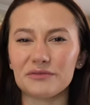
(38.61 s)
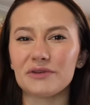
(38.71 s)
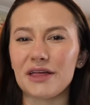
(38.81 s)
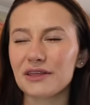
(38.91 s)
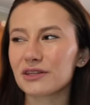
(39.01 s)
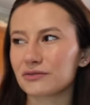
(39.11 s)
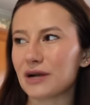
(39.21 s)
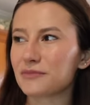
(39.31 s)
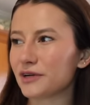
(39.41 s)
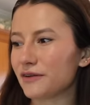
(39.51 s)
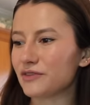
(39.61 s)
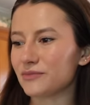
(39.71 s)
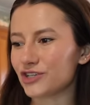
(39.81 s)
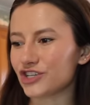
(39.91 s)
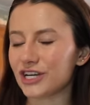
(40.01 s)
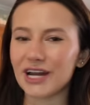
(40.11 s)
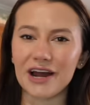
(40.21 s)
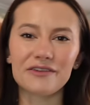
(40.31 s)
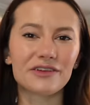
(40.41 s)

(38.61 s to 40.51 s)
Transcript: I think the rubber of the machine, I don't